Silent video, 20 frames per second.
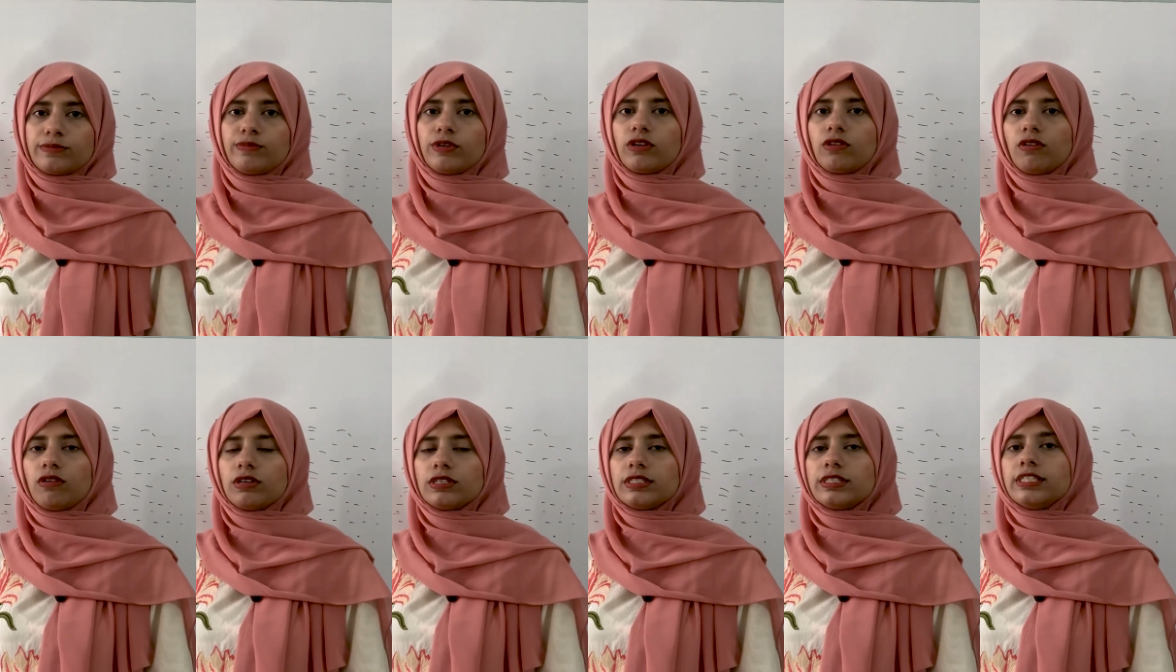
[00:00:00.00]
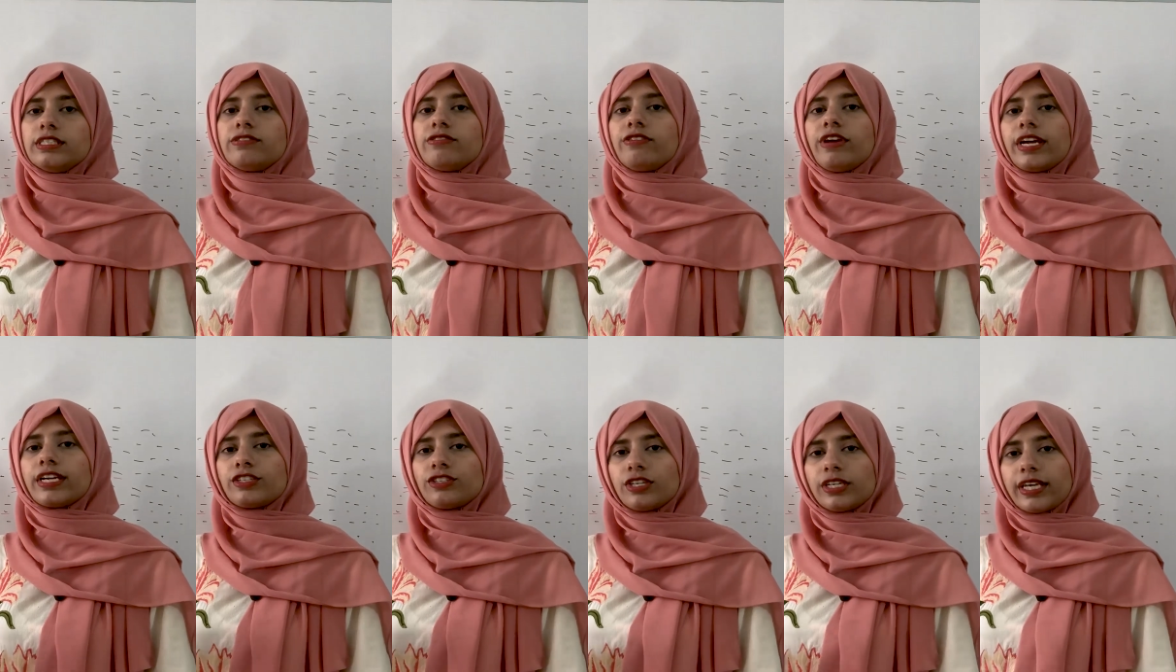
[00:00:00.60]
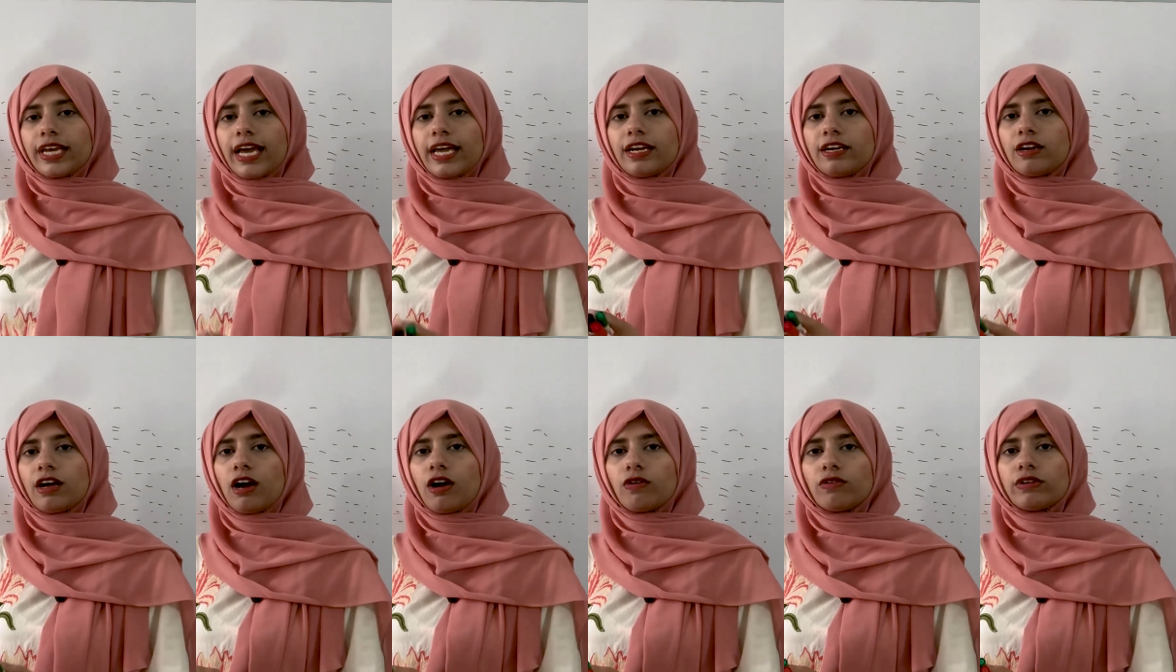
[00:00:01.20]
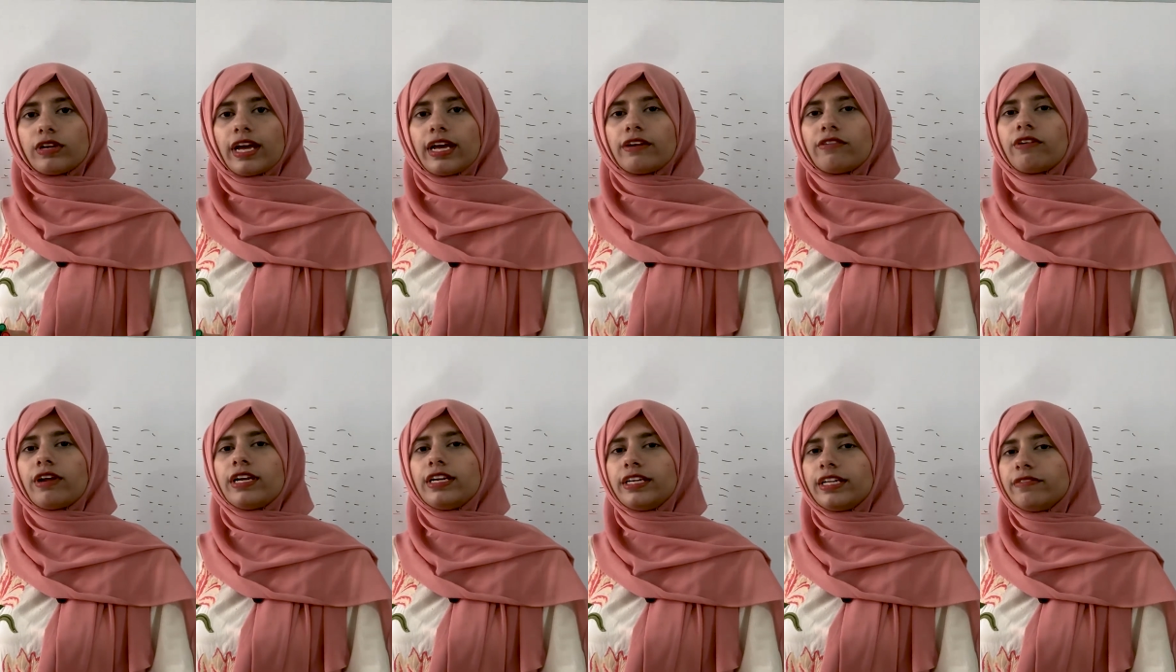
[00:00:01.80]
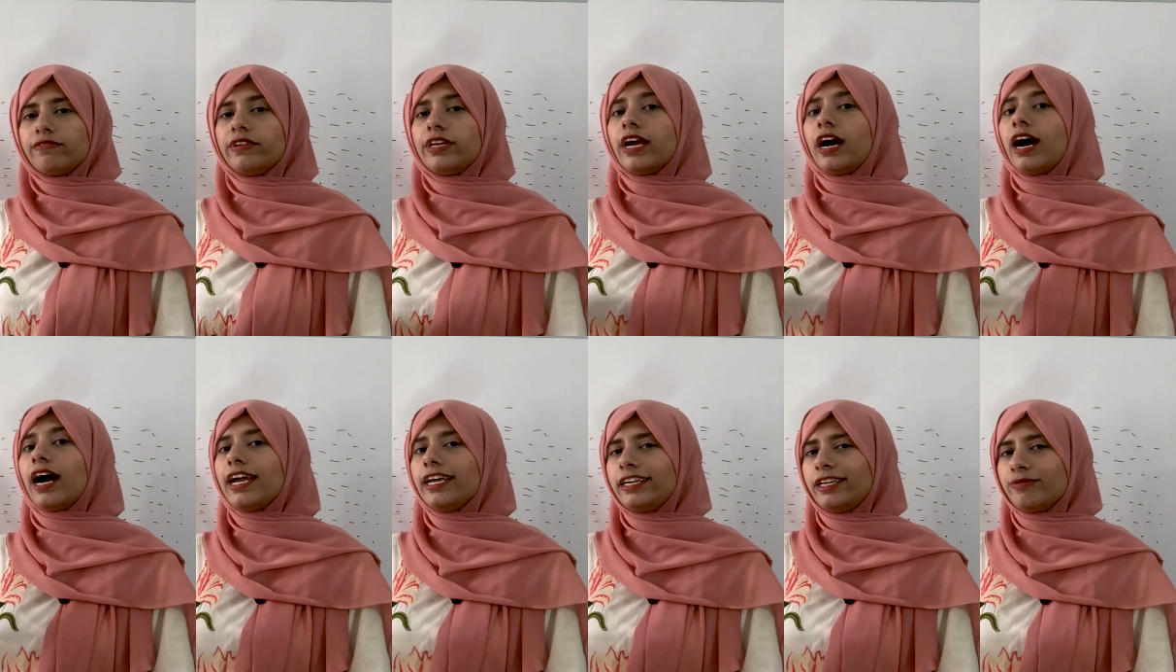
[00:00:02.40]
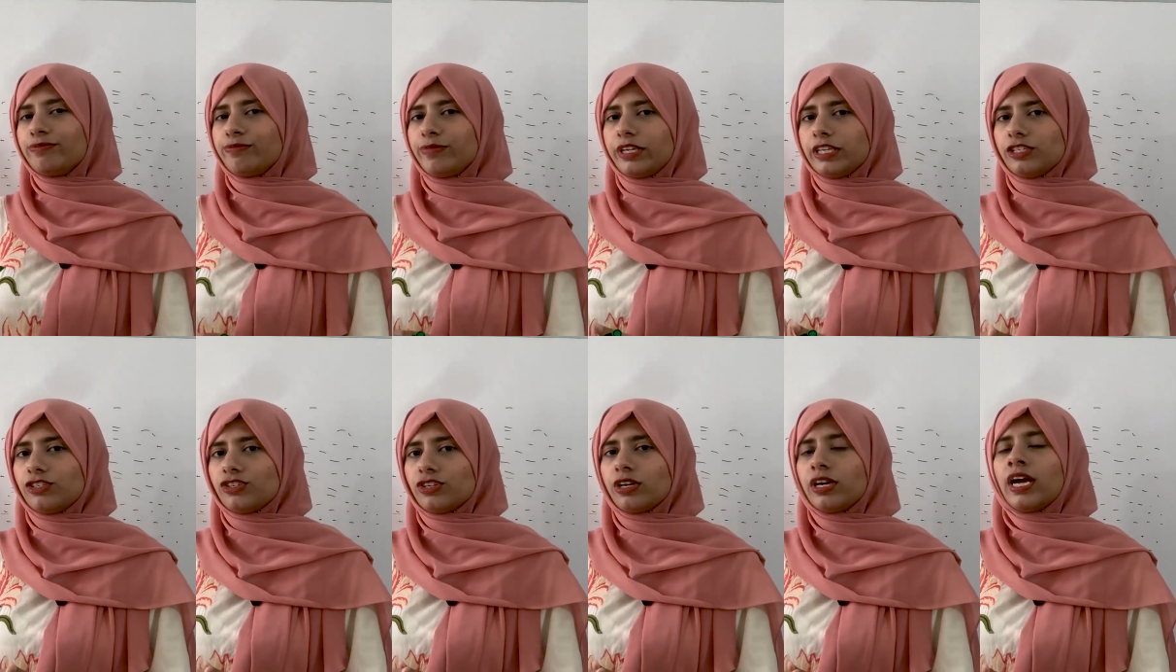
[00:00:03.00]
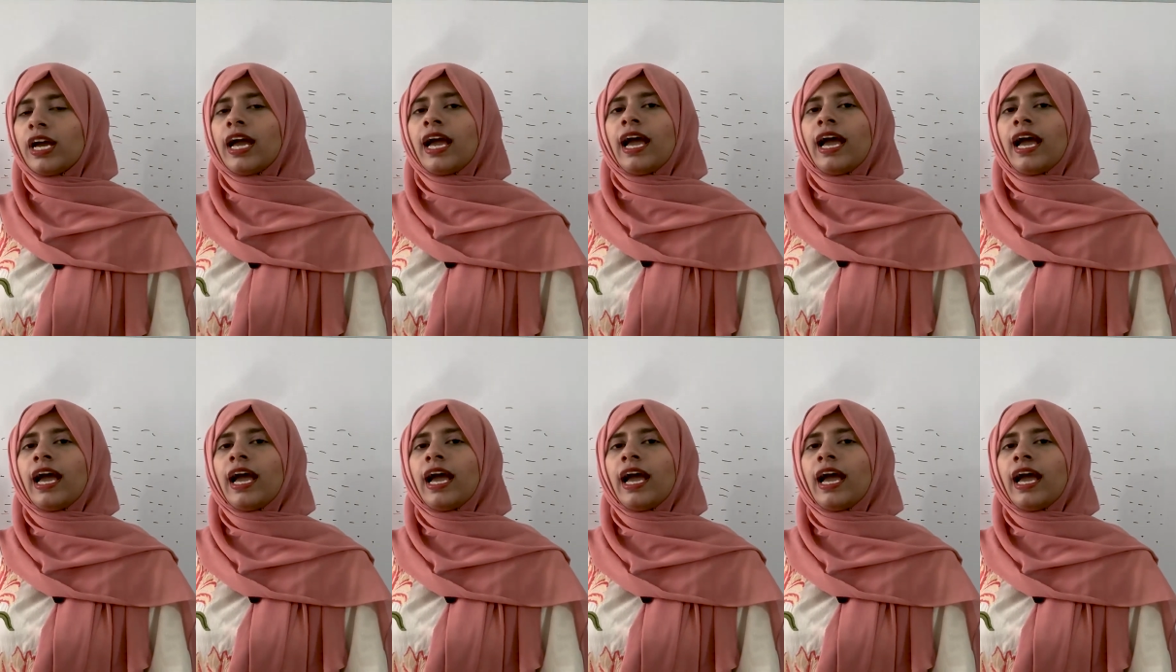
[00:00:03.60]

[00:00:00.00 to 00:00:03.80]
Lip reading: because this reaction carried out at relatively high temperature,